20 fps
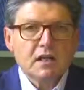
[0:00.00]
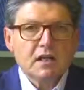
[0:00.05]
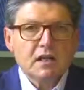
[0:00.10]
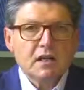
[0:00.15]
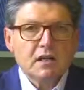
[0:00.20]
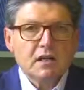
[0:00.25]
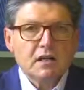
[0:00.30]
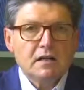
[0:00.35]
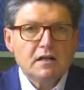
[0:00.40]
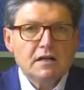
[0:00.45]

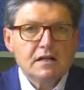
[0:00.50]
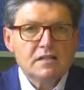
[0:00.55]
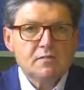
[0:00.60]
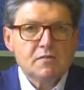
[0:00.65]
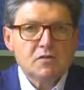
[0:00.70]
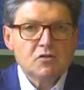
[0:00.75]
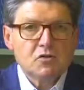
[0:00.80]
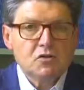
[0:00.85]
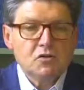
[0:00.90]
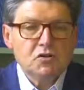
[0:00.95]
to live with
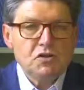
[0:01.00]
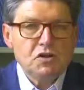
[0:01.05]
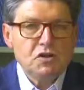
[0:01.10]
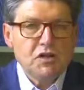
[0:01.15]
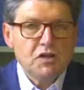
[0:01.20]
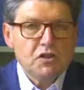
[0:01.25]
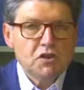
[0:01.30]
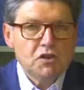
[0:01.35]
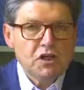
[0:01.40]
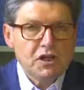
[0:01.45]
our own
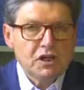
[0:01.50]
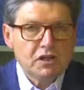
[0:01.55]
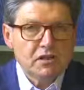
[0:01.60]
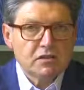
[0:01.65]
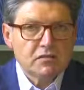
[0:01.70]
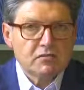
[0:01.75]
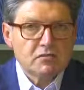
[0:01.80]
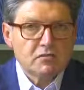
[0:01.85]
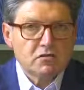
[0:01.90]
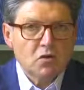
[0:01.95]
defects and
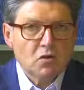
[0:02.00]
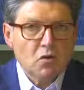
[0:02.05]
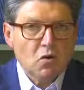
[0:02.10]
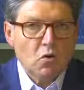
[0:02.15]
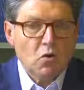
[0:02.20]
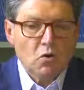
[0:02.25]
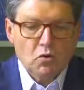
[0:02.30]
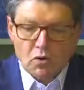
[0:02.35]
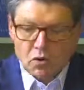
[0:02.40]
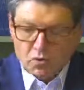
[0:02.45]
those which
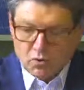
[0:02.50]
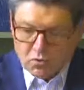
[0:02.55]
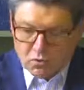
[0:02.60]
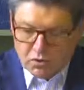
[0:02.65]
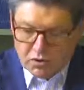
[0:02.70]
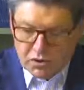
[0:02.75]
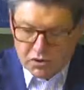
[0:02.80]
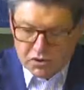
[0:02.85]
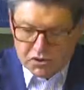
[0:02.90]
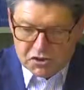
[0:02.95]
others
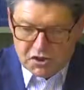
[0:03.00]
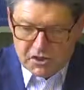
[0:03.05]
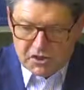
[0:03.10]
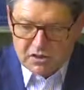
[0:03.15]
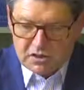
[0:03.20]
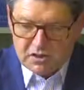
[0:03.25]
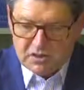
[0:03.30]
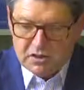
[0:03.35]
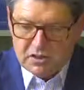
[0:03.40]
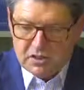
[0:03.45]
may have.